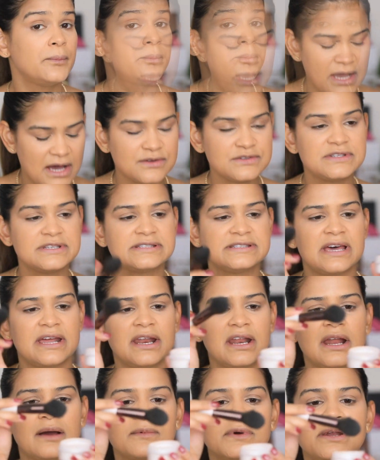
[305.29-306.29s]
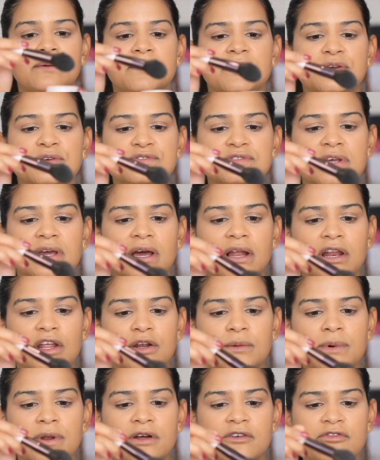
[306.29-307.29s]
And now to set it, I'm going to be using a
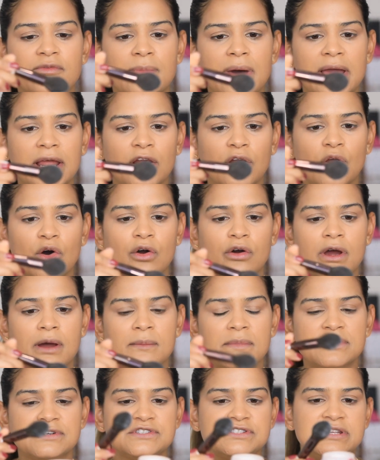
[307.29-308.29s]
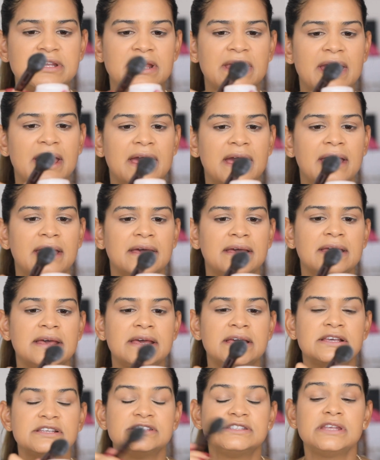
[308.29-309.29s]
little bit of my Laura Mercier
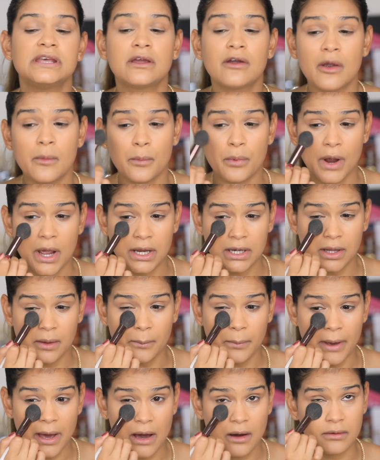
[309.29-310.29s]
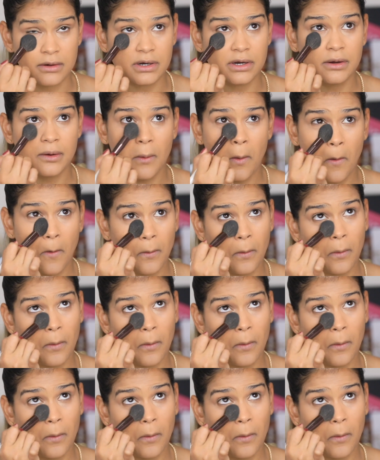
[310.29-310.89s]
Secret Brightening Powder.